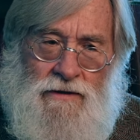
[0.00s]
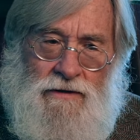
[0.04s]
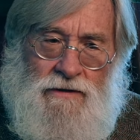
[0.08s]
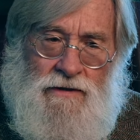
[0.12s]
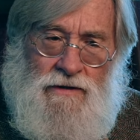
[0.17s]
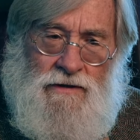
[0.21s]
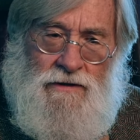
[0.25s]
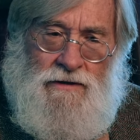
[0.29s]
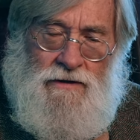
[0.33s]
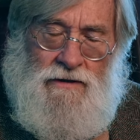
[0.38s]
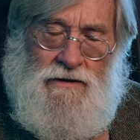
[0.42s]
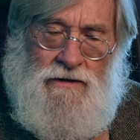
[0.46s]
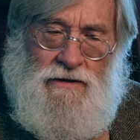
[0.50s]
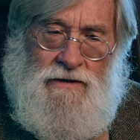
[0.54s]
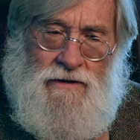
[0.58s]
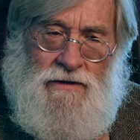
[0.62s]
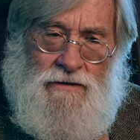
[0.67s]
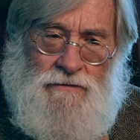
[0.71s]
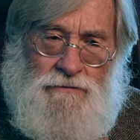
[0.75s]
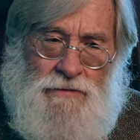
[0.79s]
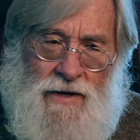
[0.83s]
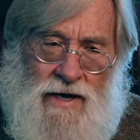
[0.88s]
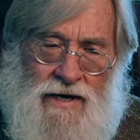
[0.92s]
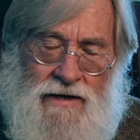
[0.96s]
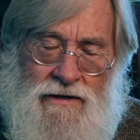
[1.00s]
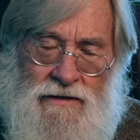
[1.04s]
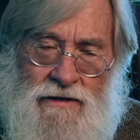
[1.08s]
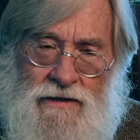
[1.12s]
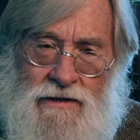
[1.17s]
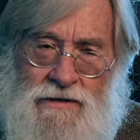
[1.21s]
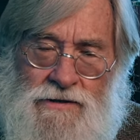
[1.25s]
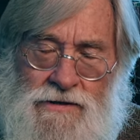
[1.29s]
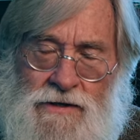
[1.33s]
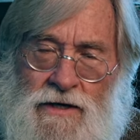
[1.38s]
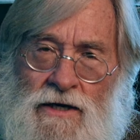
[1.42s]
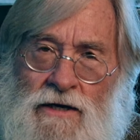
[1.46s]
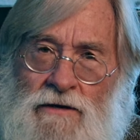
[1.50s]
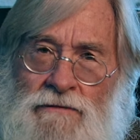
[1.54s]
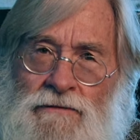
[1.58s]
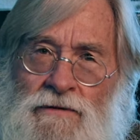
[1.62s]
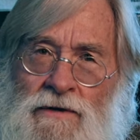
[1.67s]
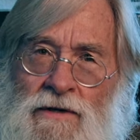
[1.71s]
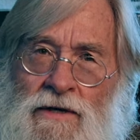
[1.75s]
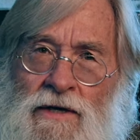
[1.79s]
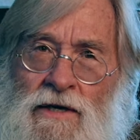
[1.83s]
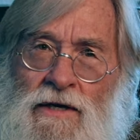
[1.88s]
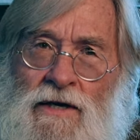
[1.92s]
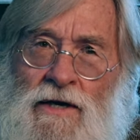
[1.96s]
in the painting itself
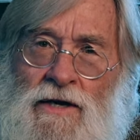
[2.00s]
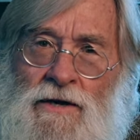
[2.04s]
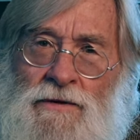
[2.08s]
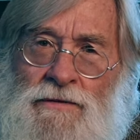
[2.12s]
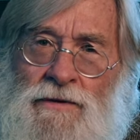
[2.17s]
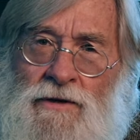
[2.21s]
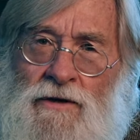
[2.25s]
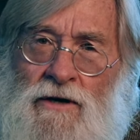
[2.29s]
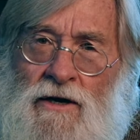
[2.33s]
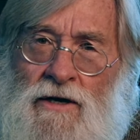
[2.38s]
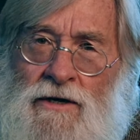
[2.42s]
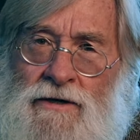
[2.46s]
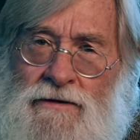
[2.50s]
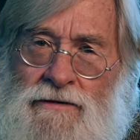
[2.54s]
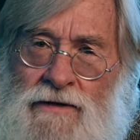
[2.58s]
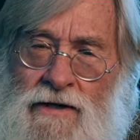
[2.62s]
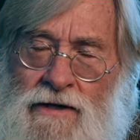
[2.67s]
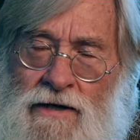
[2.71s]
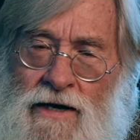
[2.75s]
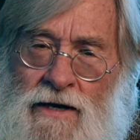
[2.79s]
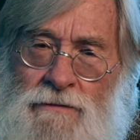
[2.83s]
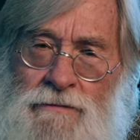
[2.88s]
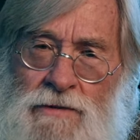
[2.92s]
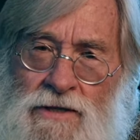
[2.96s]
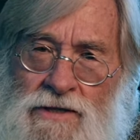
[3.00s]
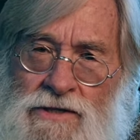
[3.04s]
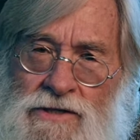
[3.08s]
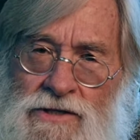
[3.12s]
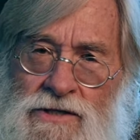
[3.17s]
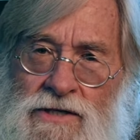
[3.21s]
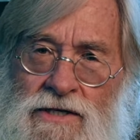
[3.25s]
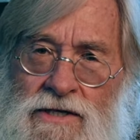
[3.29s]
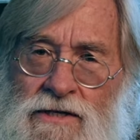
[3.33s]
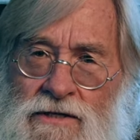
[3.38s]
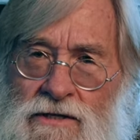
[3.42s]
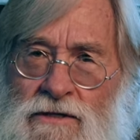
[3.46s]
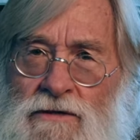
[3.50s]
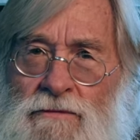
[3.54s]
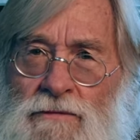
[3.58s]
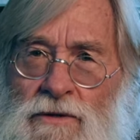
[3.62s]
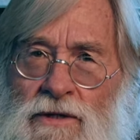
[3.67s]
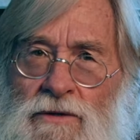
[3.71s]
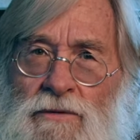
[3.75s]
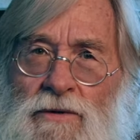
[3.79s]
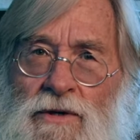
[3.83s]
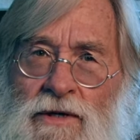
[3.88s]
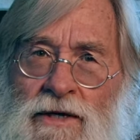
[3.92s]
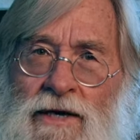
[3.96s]
that are that can be seen to
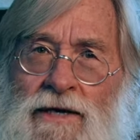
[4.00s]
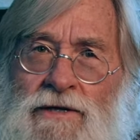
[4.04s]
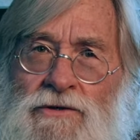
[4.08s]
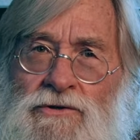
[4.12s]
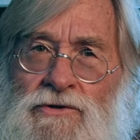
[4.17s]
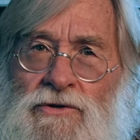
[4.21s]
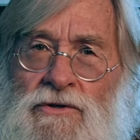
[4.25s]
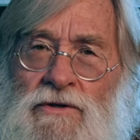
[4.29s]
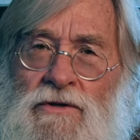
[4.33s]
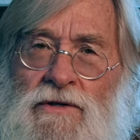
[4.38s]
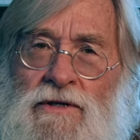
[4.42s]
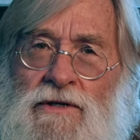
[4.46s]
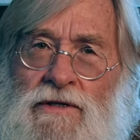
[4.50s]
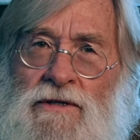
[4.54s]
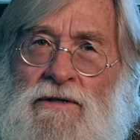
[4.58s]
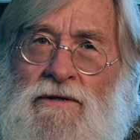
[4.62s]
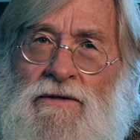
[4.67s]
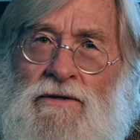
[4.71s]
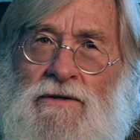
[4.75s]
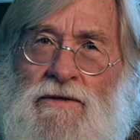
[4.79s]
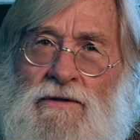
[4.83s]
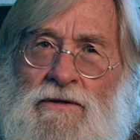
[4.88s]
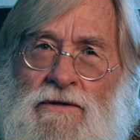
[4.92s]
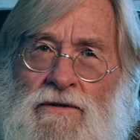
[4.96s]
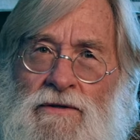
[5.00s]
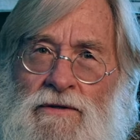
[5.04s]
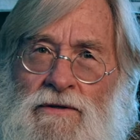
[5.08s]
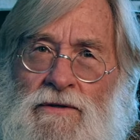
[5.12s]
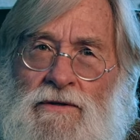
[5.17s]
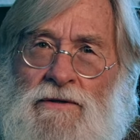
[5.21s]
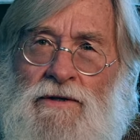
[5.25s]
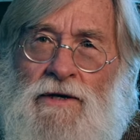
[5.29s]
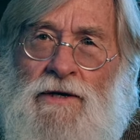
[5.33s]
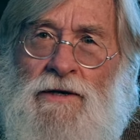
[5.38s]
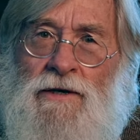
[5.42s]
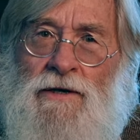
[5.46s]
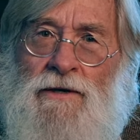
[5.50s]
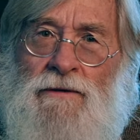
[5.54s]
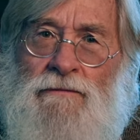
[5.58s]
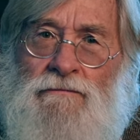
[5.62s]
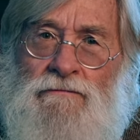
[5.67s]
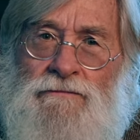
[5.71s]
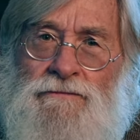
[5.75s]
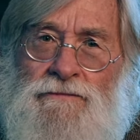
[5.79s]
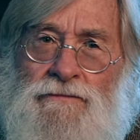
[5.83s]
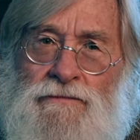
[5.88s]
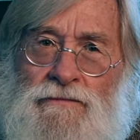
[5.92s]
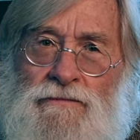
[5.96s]
be relationally um,